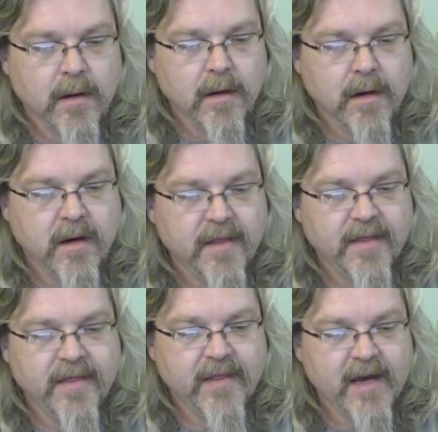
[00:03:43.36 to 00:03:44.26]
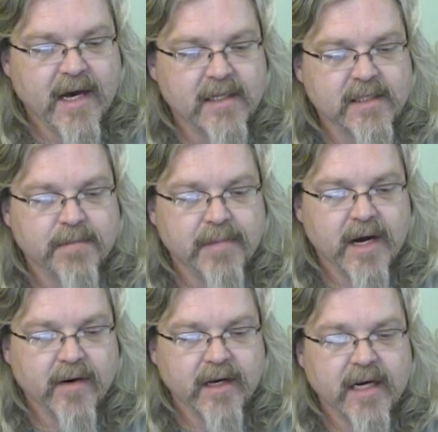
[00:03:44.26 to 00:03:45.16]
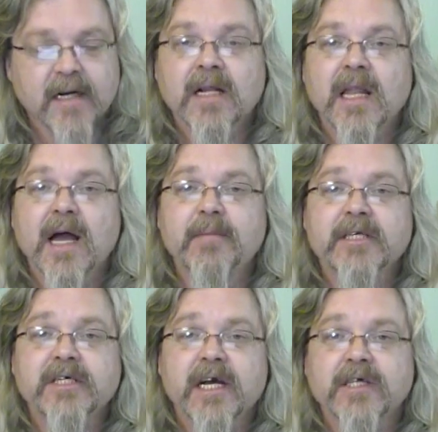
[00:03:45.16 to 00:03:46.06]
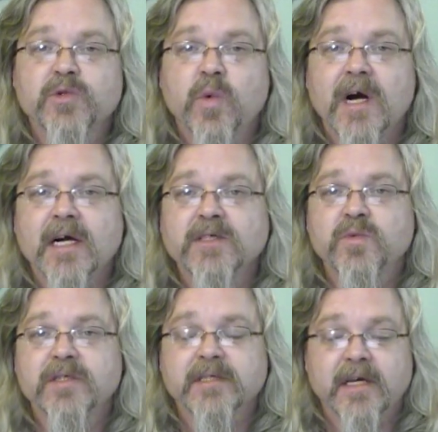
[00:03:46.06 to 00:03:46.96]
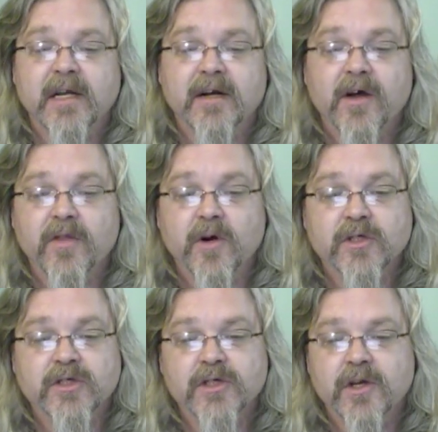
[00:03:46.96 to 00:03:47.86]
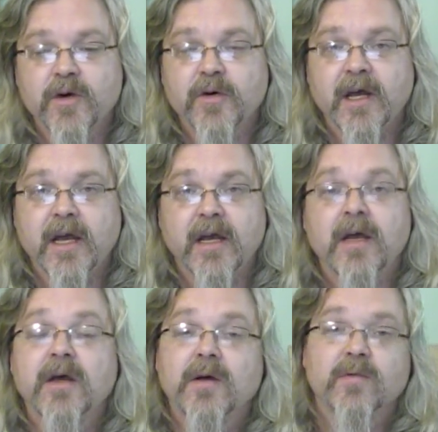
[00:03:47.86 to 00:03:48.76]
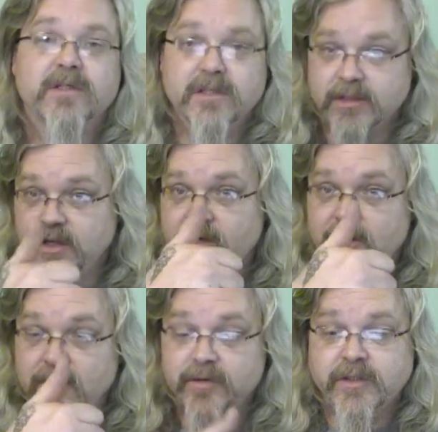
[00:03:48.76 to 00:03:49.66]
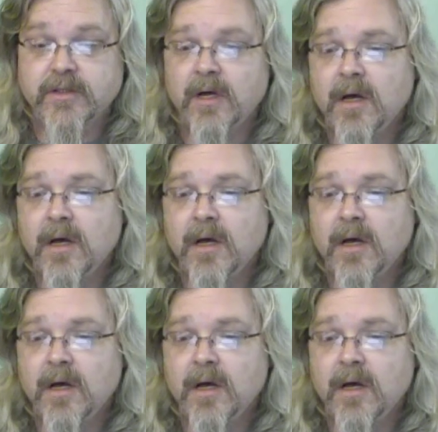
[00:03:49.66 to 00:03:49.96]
and that is about it climate change wise. Once again, another slow day, which is good news.